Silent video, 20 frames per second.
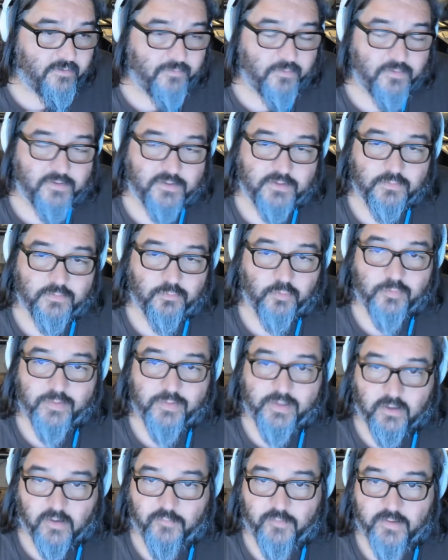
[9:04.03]
the first
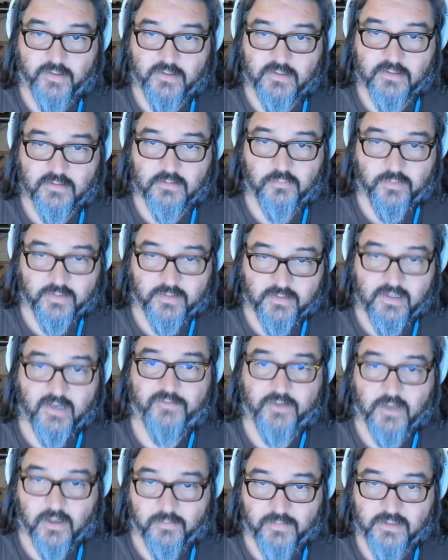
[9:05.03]
Ruby conference with
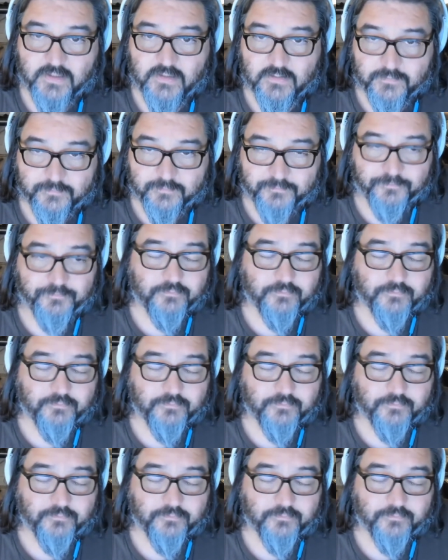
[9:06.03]
Dave Thomas.